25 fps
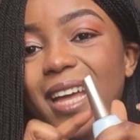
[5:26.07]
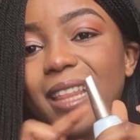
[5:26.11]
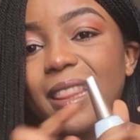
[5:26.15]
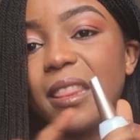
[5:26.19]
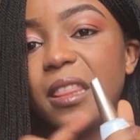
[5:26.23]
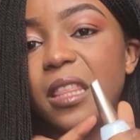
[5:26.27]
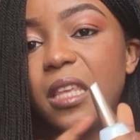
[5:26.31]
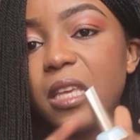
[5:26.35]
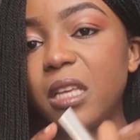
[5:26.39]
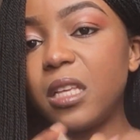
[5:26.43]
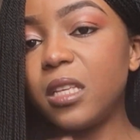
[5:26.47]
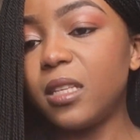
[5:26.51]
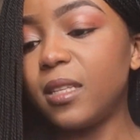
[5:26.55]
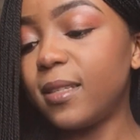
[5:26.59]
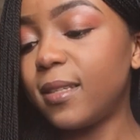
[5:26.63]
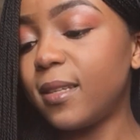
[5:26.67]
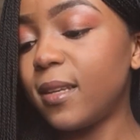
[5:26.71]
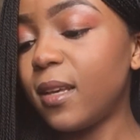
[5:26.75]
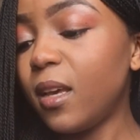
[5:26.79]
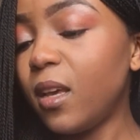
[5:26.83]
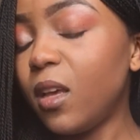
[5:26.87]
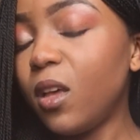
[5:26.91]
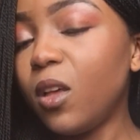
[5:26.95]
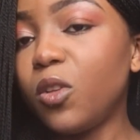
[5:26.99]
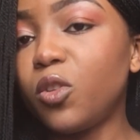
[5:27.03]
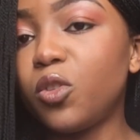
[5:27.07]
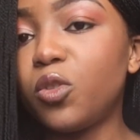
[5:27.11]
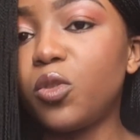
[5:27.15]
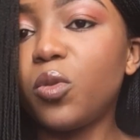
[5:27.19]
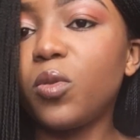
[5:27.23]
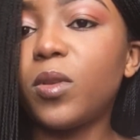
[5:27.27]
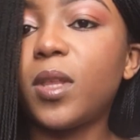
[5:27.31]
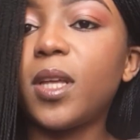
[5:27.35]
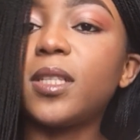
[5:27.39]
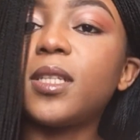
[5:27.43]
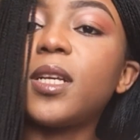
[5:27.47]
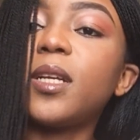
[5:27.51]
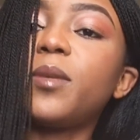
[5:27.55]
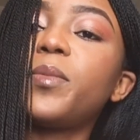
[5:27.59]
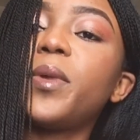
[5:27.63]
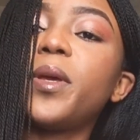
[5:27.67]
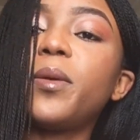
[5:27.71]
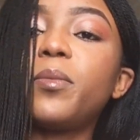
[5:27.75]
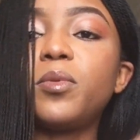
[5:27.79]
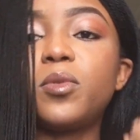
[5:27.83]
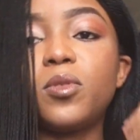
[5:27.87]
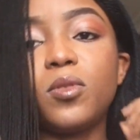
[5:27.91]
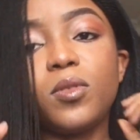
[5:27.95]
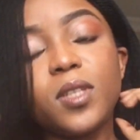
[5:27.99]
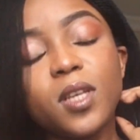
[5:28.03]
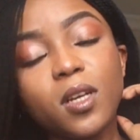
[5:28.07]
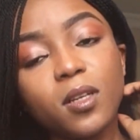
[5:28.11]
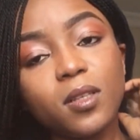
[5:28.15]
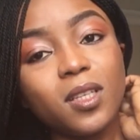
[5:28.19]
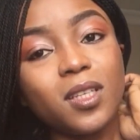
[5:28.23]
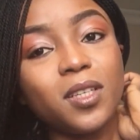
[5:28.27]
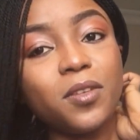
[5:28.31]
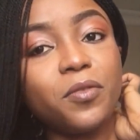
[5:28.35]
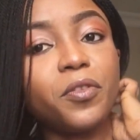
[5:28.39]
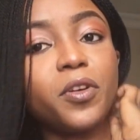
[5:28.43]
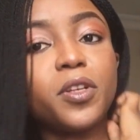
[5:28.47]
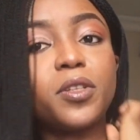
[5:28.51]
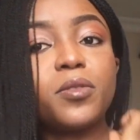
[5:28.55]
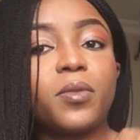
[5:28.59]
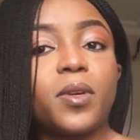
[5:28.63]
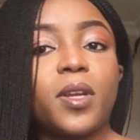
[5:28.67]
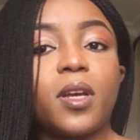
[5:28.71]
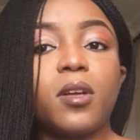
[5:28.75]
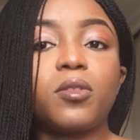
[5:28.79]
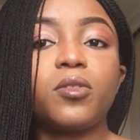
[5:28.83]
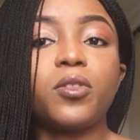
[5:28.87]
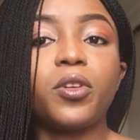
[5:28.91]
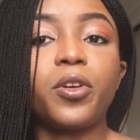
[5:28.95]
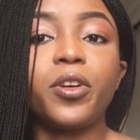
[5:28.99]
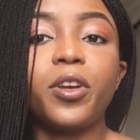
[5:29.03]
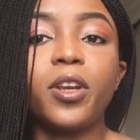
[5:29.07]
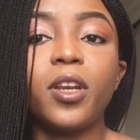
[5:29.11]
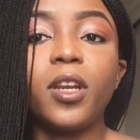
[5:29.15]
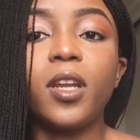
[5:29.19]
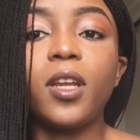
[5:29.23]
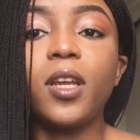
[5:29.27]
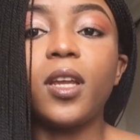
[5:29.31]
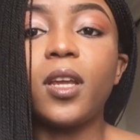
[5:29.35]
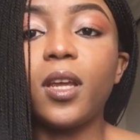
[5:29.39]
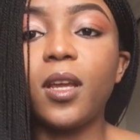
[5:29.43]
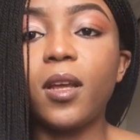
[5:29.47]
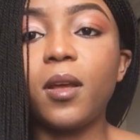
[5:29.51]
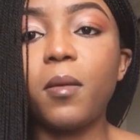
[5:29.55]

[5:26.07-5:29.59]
these, so that I'll be able to tell the difference without turning it